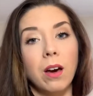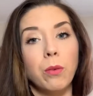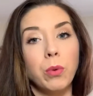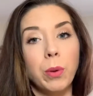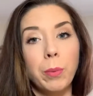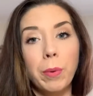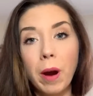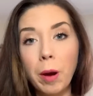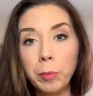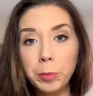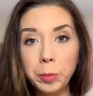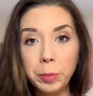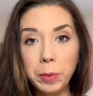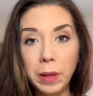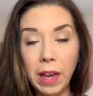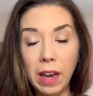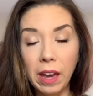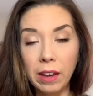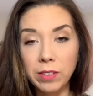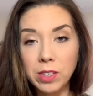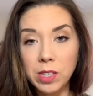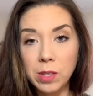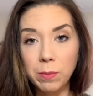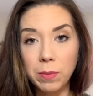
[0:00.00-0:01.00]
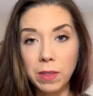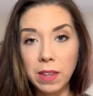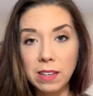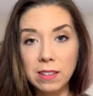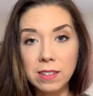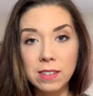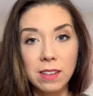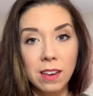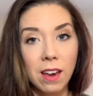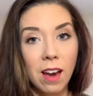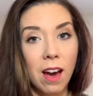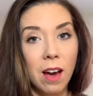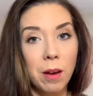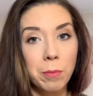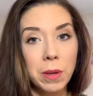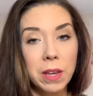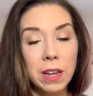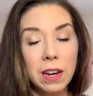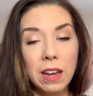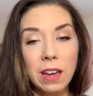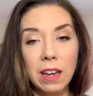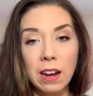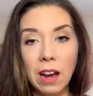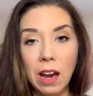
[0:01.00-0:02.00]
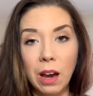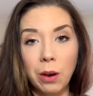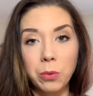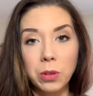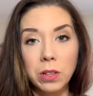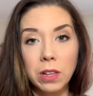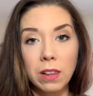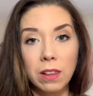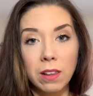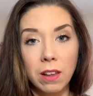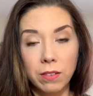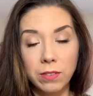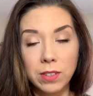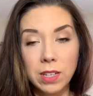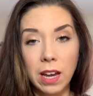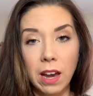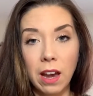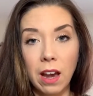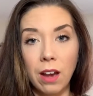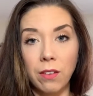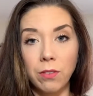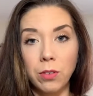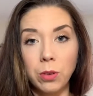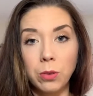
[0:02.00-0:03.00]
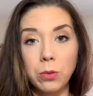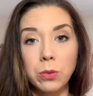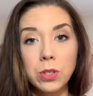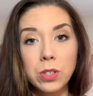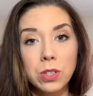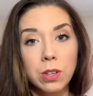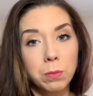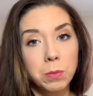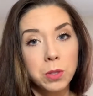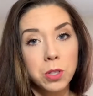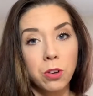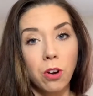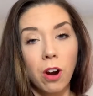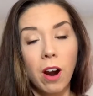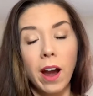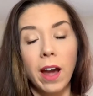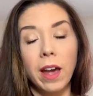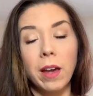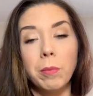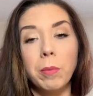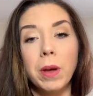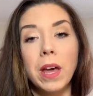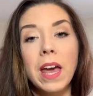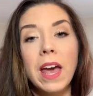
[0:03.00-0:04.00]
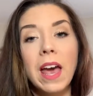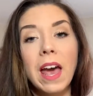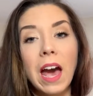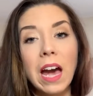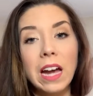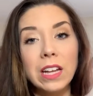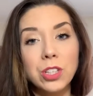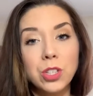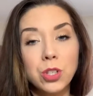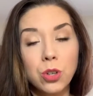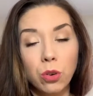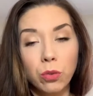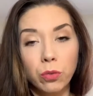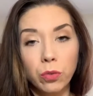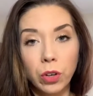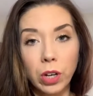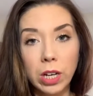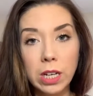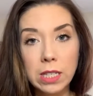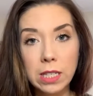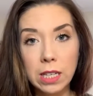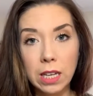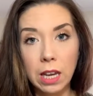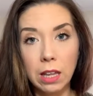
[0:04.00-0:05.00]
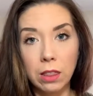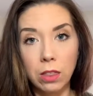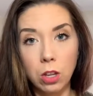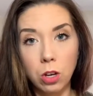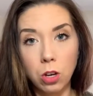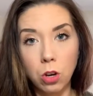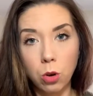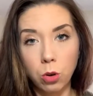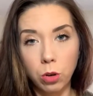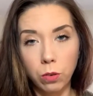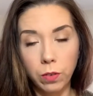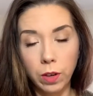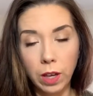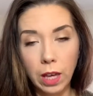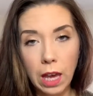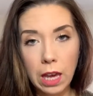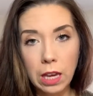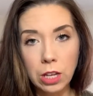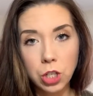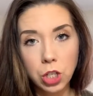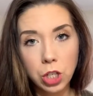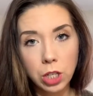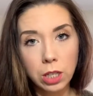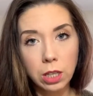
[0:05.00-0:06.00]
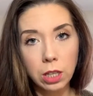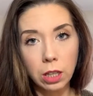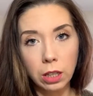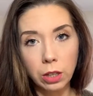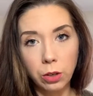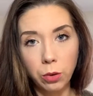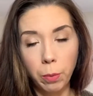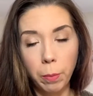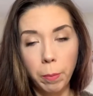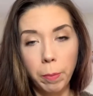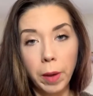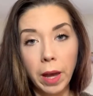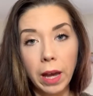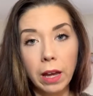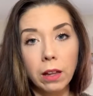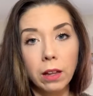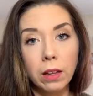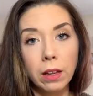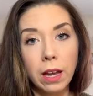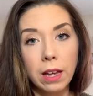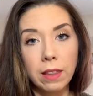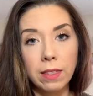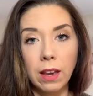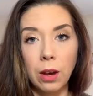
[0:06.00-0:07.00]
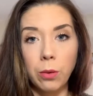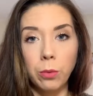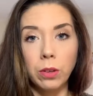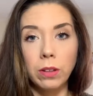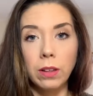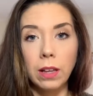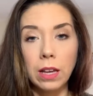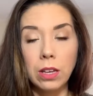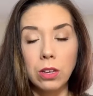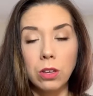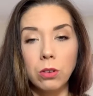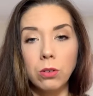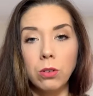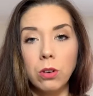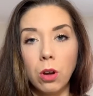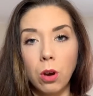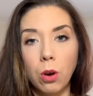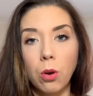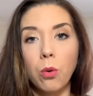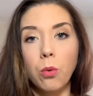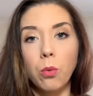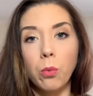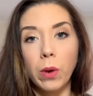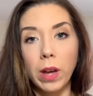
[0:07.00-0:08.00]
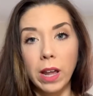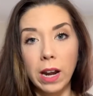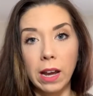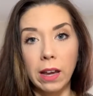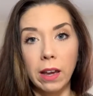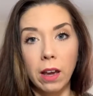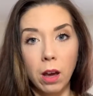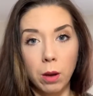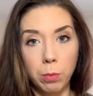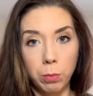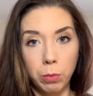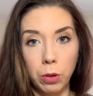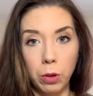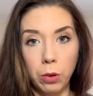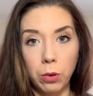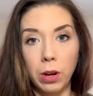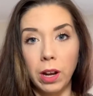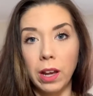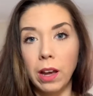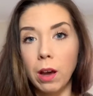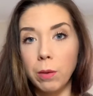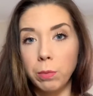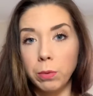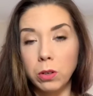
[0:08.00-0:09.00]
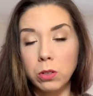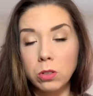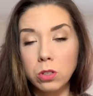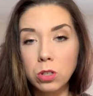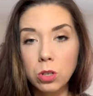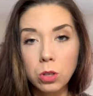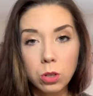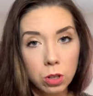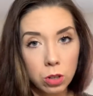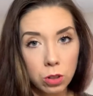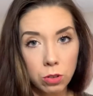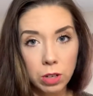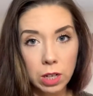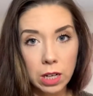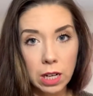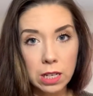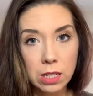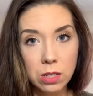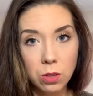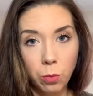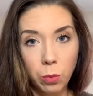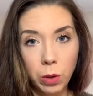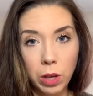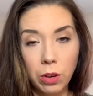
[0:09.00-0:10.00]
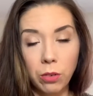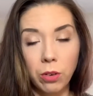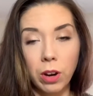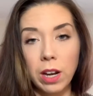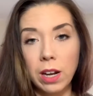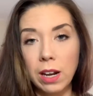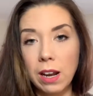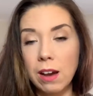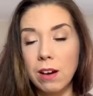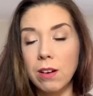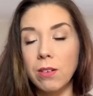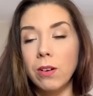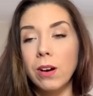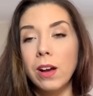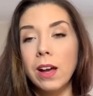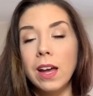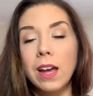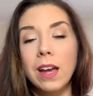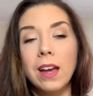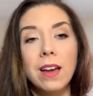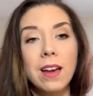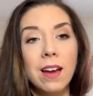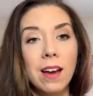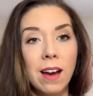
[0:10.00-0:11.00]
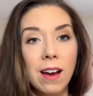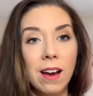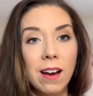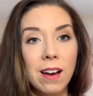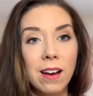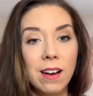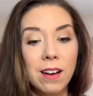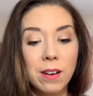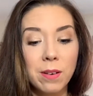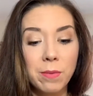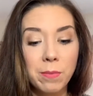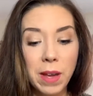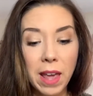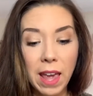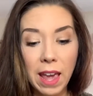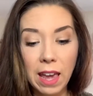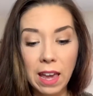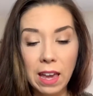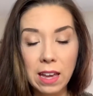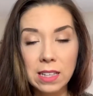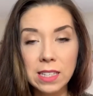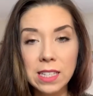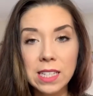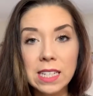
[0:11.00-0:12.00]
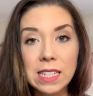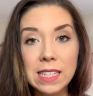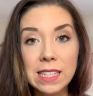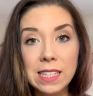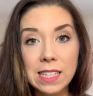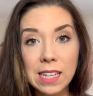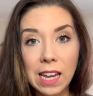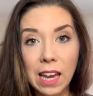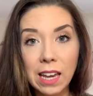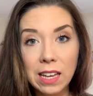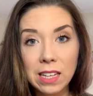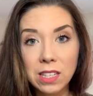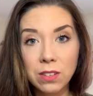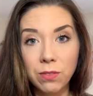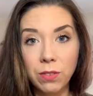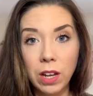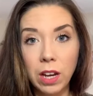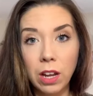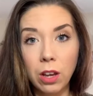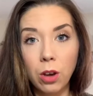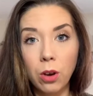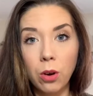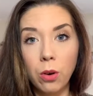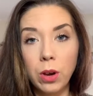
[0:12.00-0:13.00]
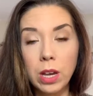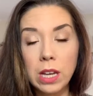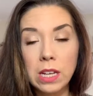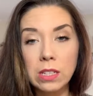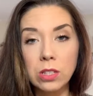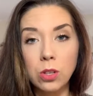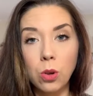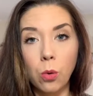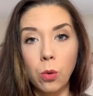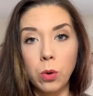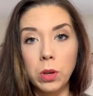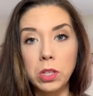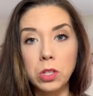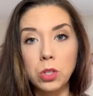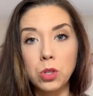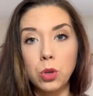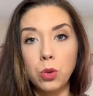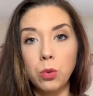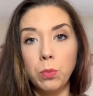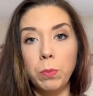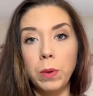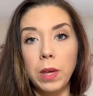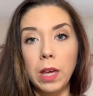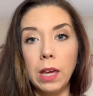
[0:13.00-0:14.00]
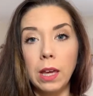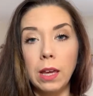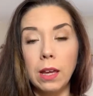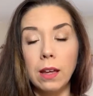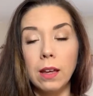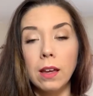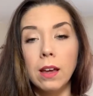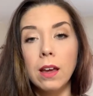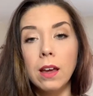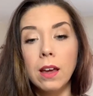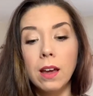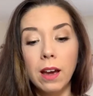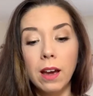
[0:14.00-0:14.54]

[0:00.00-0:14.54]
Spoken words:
we probably have some things in common, and I would love to have you subscribe. And don't forget to hit the notification, the little bell, and that will let you know when I upload. I upload 2 to 3 days a week right now. And today's video is going to be